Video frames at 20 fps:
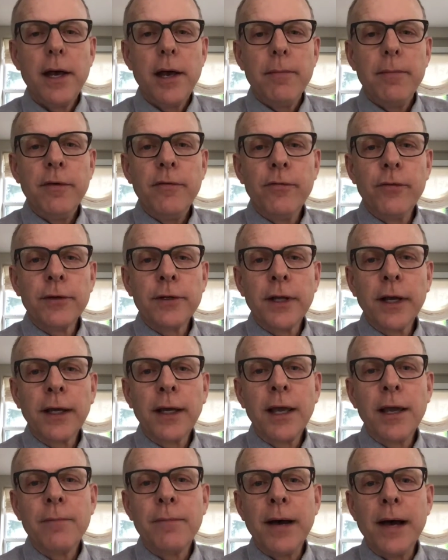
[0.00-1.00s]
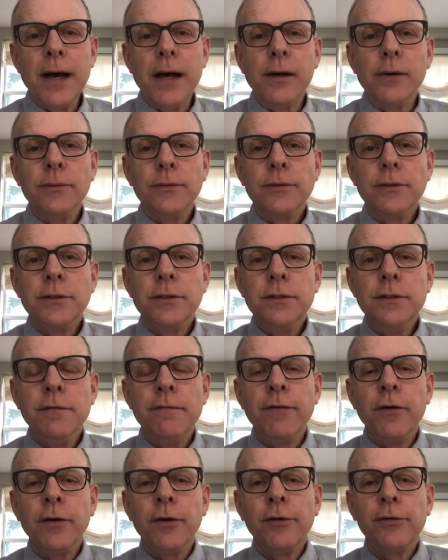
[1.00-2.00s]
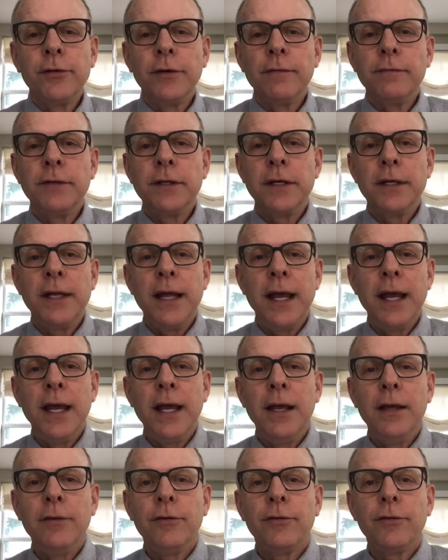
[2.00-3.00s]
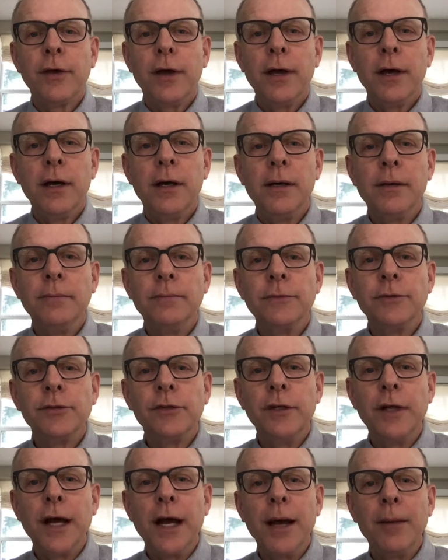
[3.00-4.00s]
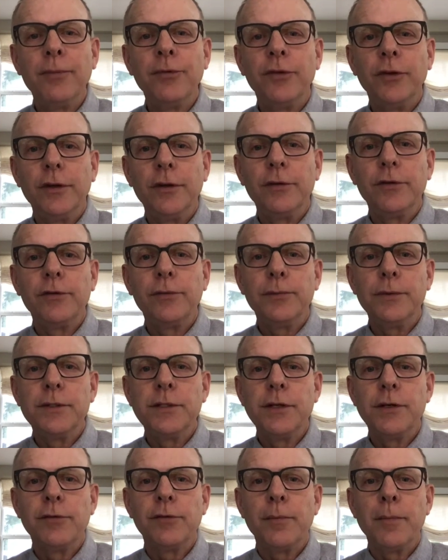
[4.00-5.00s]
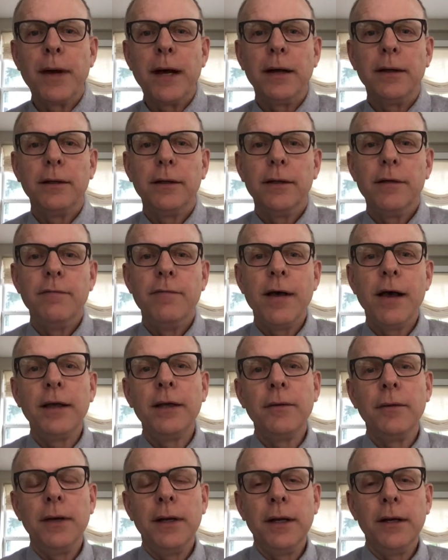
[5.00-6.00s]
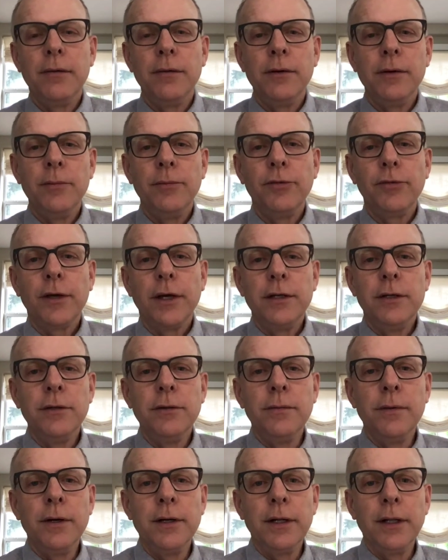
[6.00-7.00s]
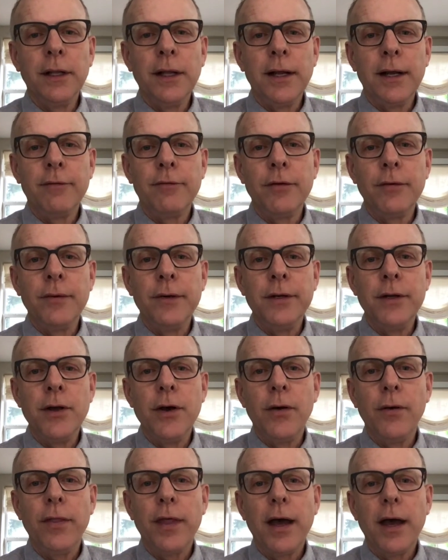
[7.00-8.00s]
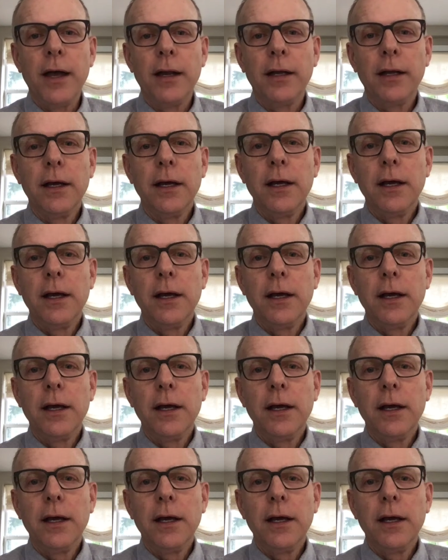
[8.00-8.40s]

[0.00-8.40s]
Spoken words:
Before talking about the focus of today's synopsis, which is about evaluating groups, I do want to let everyone know that